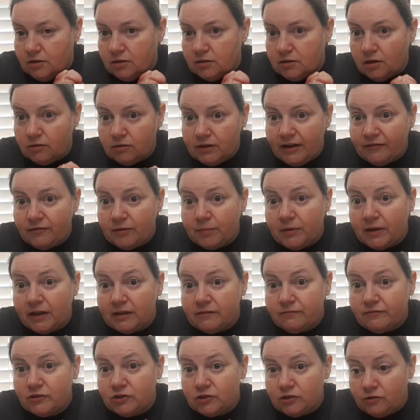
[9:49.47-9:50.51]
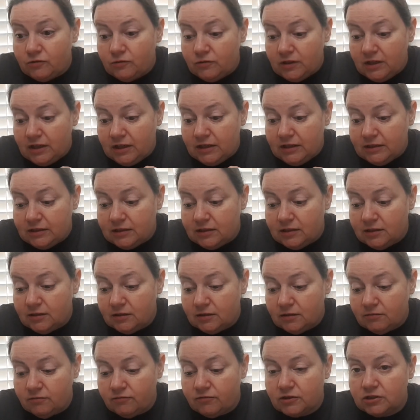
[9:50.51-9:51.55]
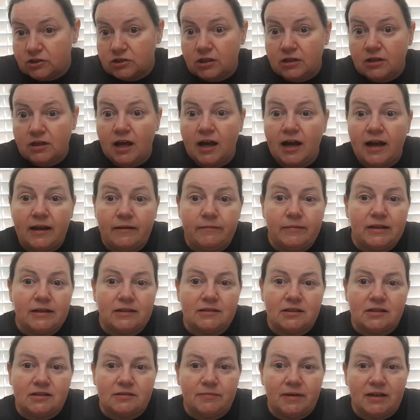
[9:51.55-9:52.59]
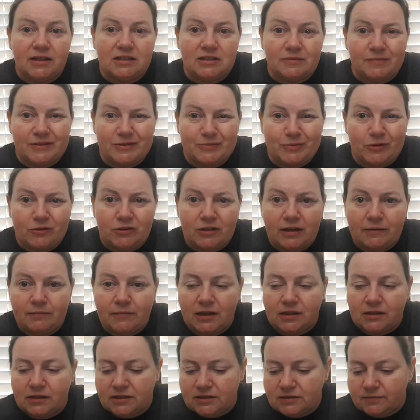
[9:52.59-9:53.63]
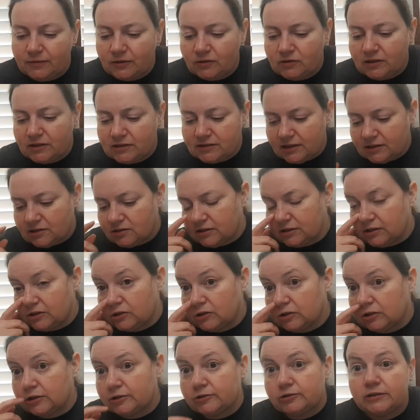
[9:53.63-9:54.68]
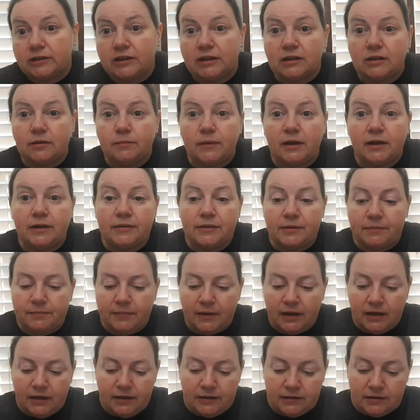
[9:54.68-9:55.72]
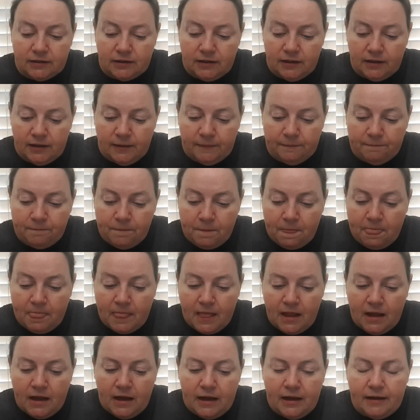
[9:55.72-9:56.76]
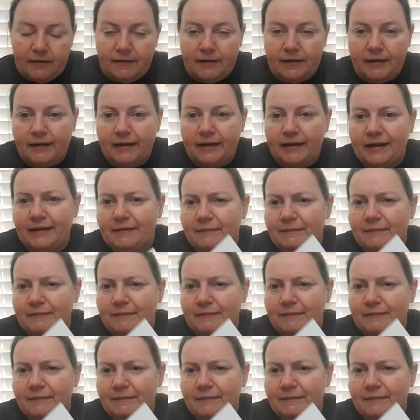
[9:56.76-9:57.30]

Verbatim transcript: don't have a plan for June yet for July because it's my husband's birthday month. His birthday's actually earlier in the month, but um, I,